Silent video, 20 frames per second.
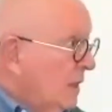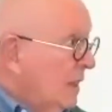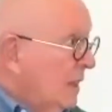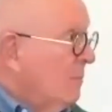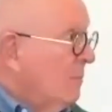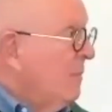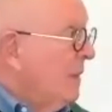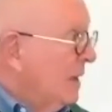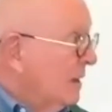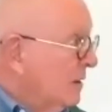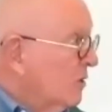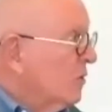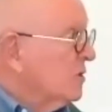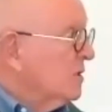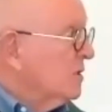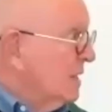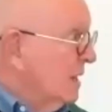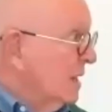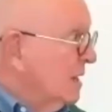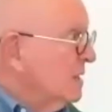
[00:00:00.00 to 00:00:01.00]
the
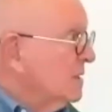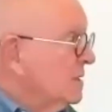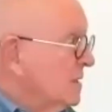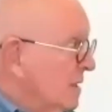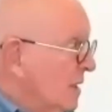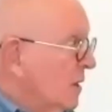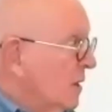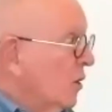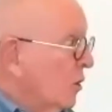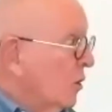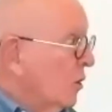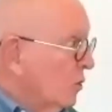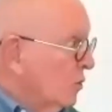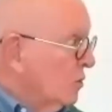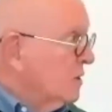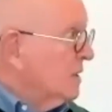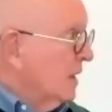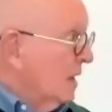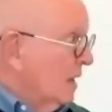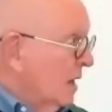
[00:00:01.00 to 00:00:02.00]
mental states that are
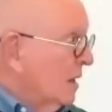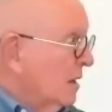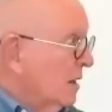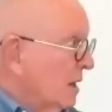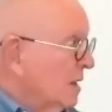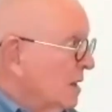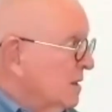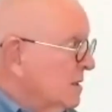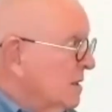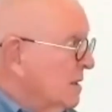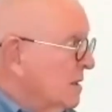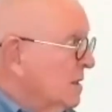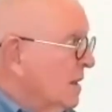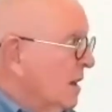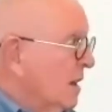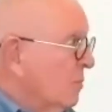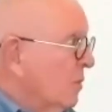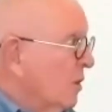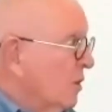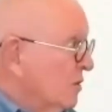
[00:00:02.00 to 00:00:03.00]
set up as the
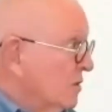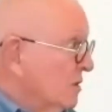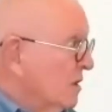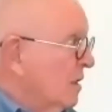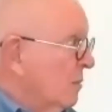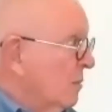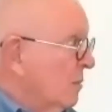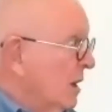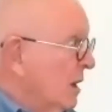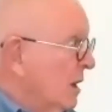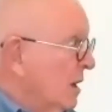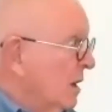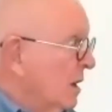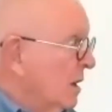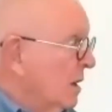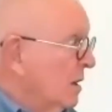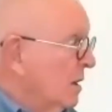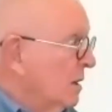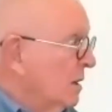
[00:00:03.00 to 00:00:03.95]
signposts at the beginning.